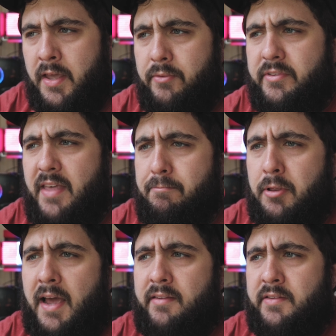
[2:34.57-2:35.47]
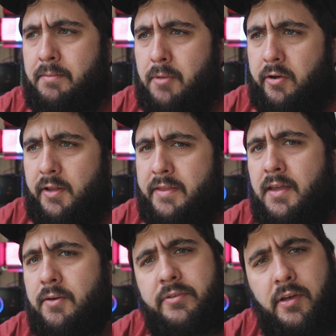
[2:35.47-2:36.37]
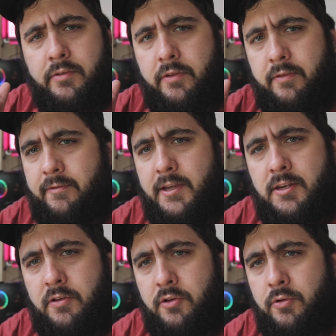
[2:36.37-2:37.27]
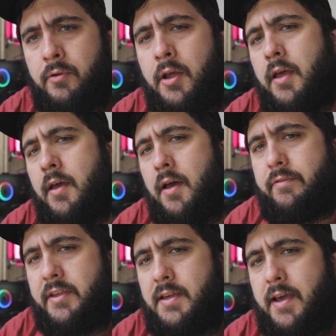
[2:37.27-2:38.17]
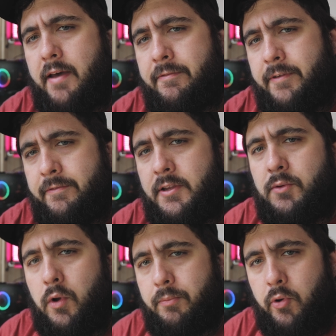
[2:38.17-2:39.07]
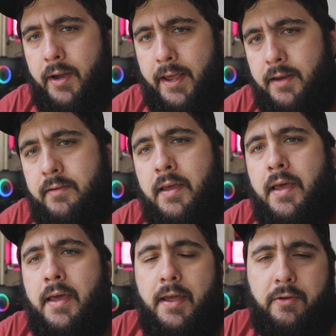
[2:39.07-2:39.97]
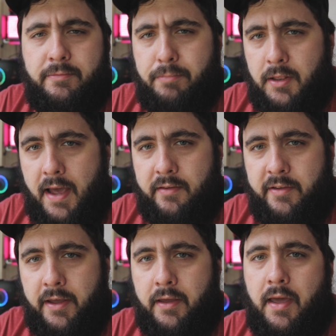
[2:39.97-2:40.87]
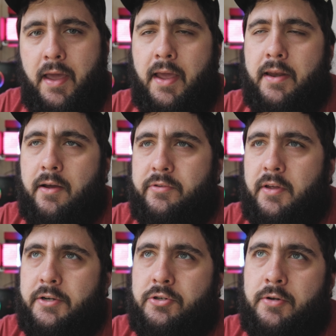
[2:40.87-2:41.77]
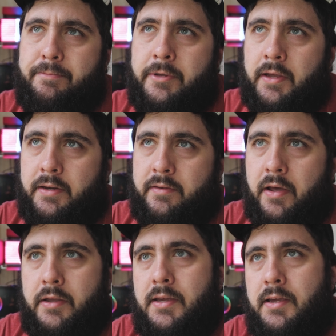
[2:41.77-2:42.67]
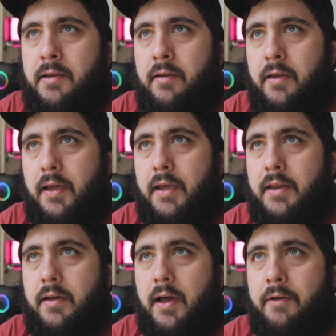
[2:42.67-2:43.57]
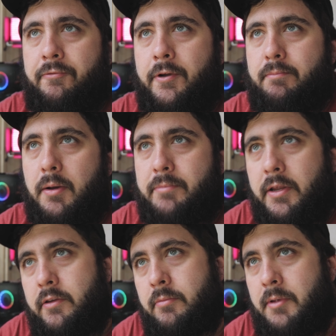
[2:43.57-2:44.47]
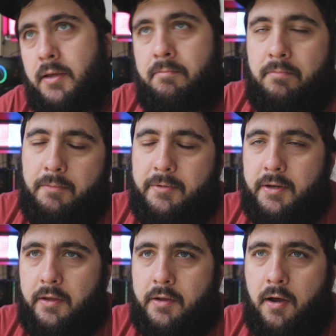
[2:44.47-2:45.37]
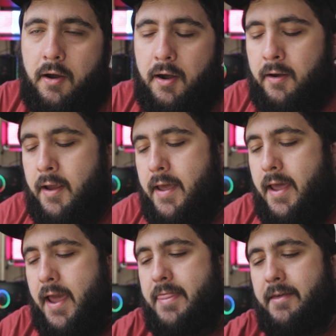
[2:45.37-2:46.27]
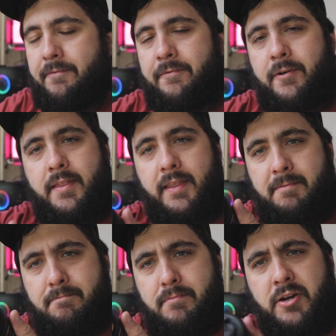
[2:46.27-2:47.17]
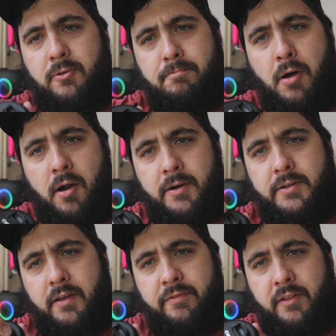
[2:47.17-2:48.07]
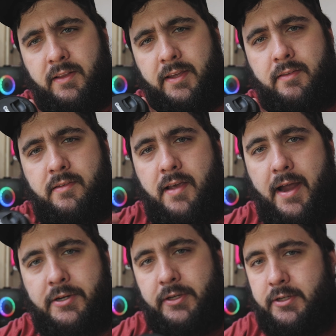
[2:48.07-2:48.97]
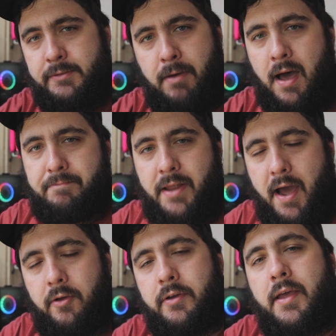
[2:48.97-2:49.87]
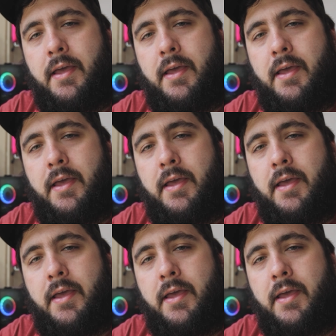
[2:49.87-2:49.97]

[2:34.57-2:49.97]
it was that plastic model. I think it was also the V2 of the EF 50 1.8. It was plastic, and I was on a trip to Kentucky, and a friend bumped into a car, and the front, like middle part of the lens actually just popped out.